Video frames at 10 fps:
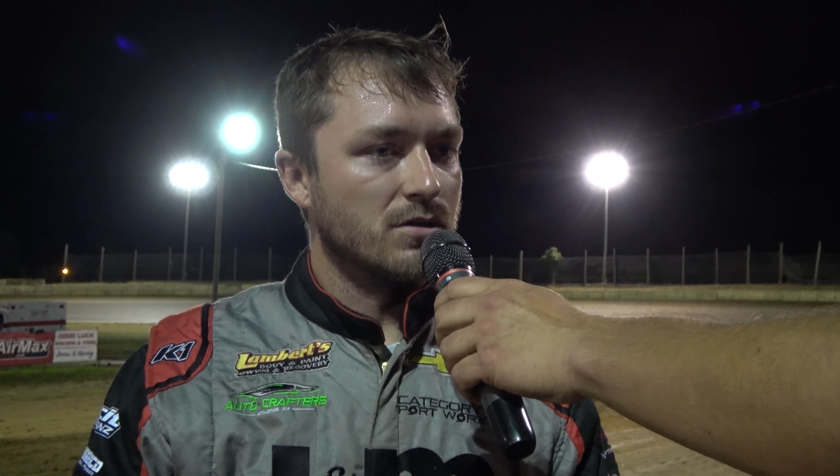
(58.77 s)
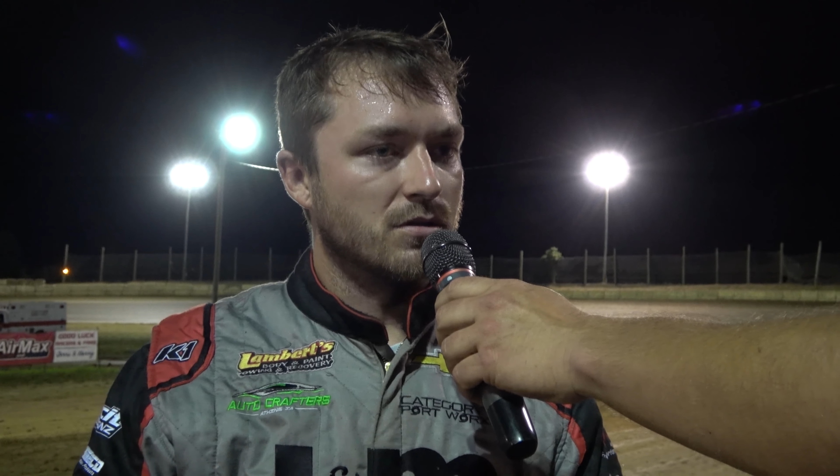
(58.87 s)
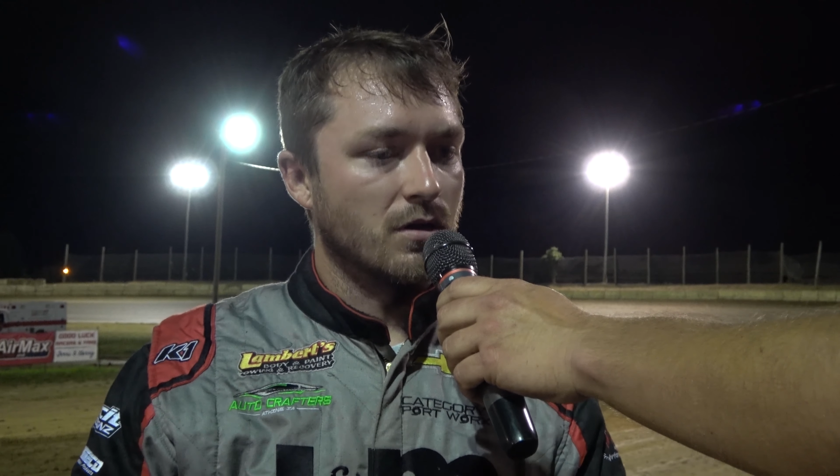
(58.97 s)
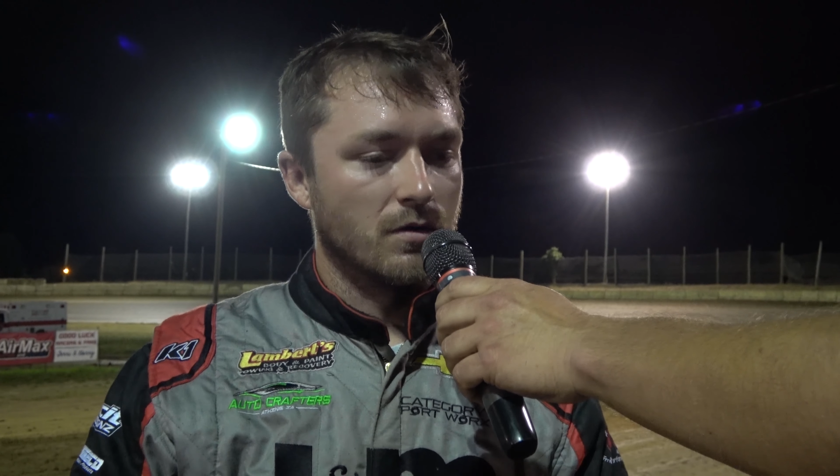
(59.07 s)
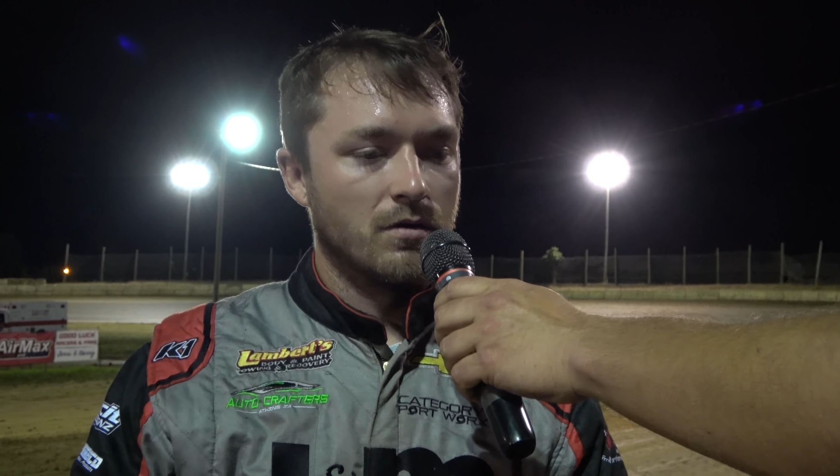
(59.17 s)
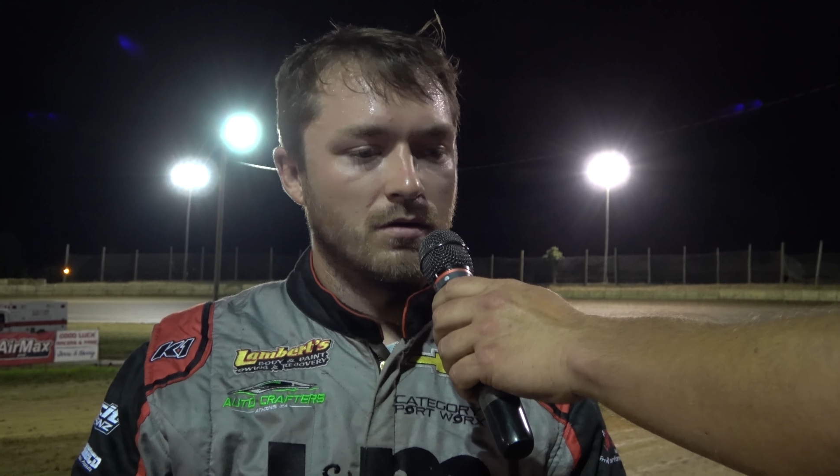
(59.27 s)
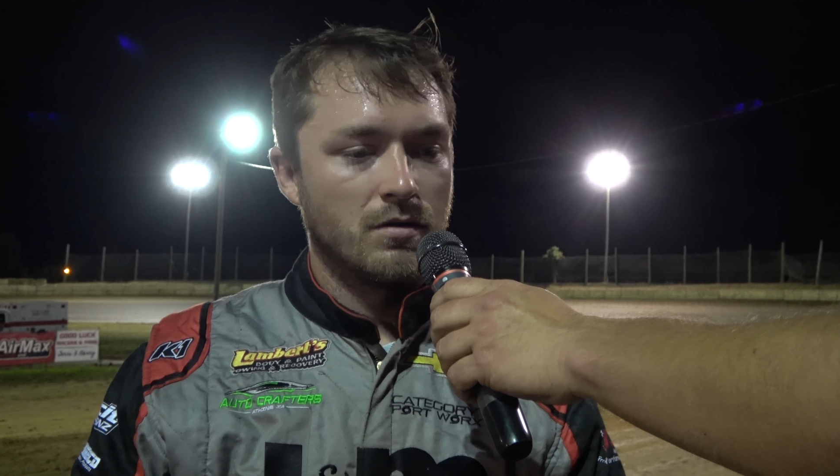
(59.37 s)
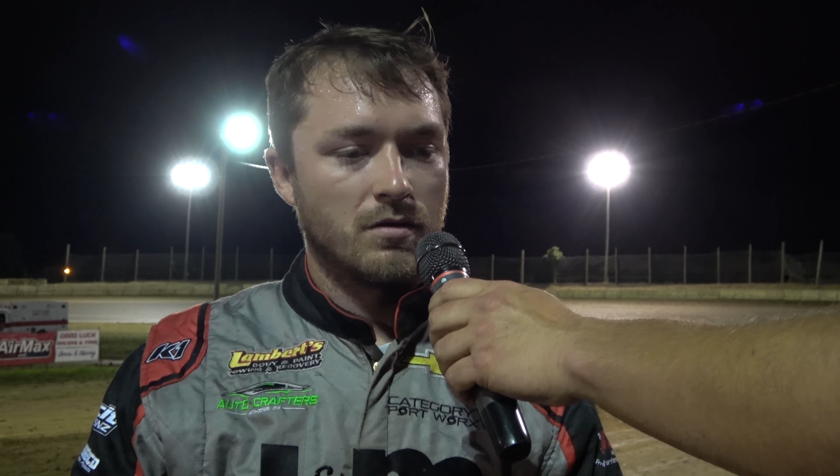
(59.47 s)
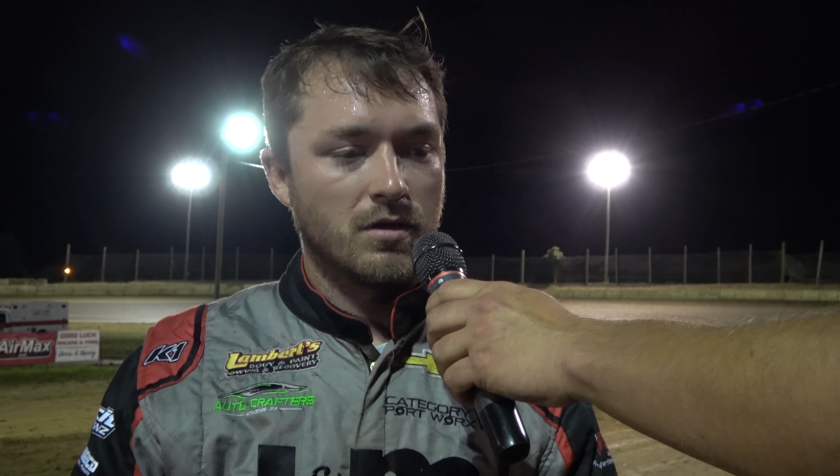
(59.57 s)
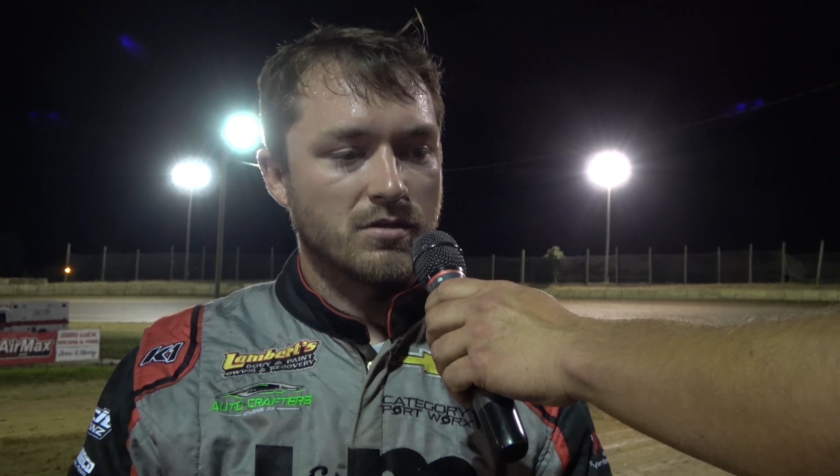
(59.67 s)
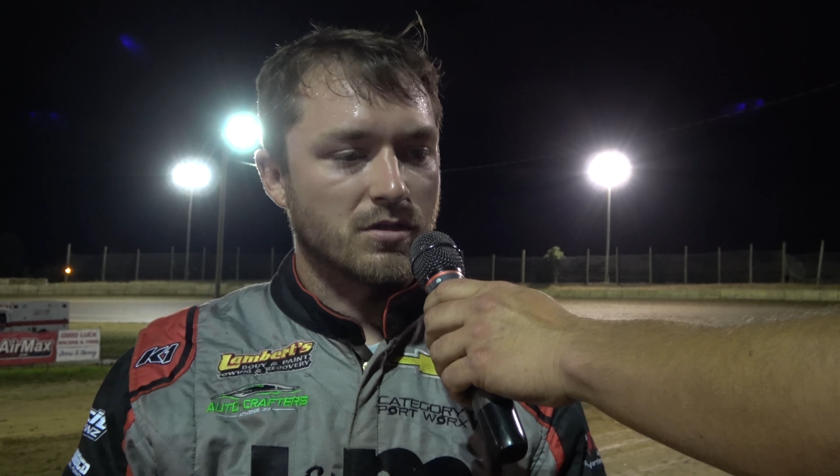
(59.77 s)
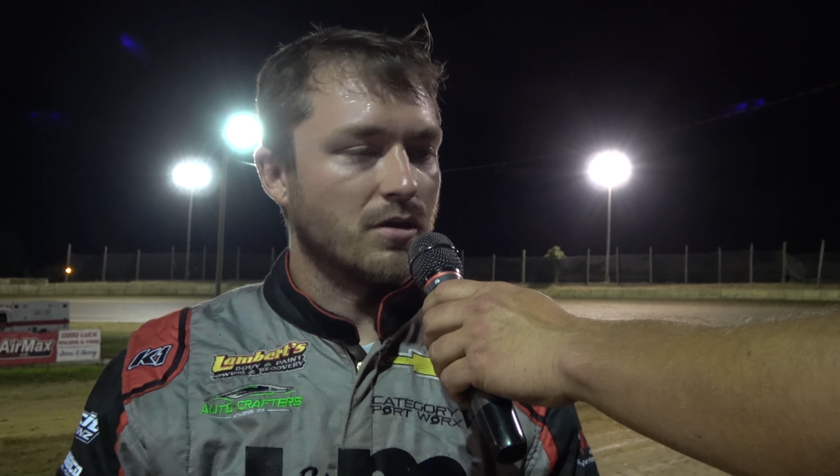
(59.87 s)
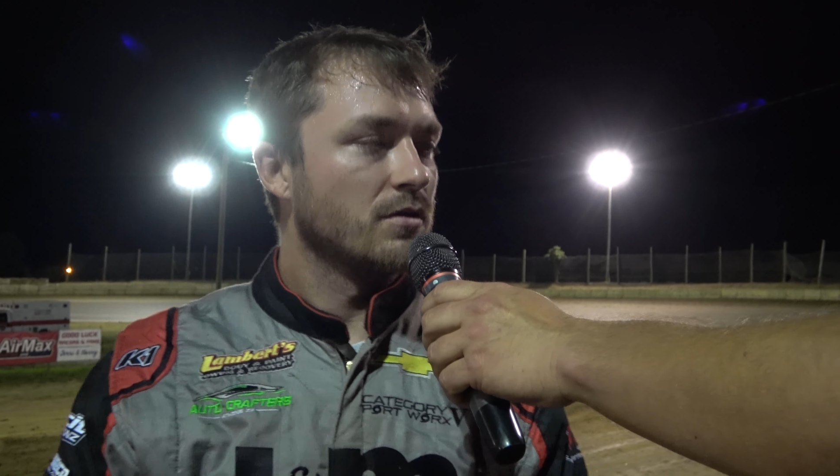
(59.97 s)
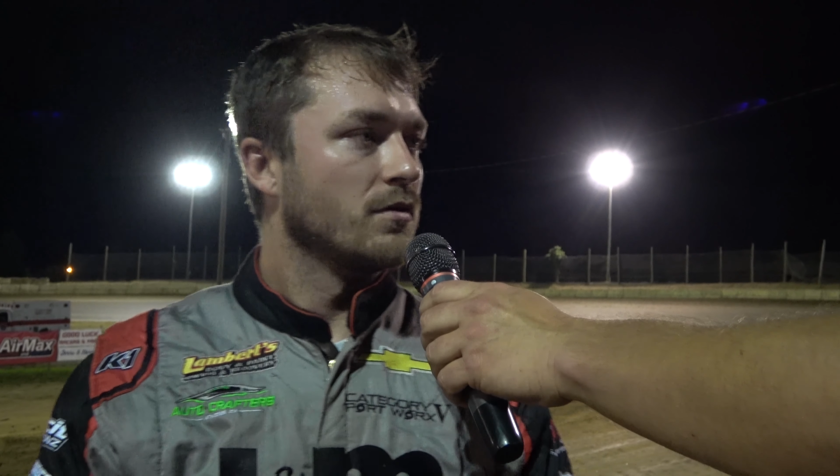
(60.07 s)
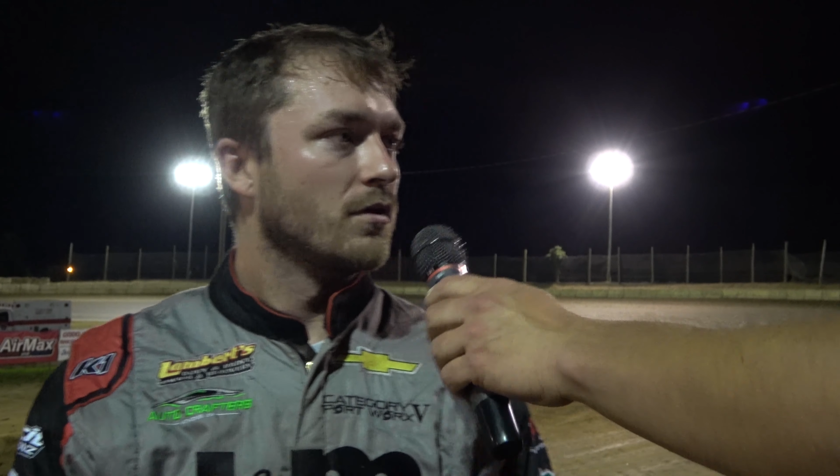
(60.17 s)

so that's good.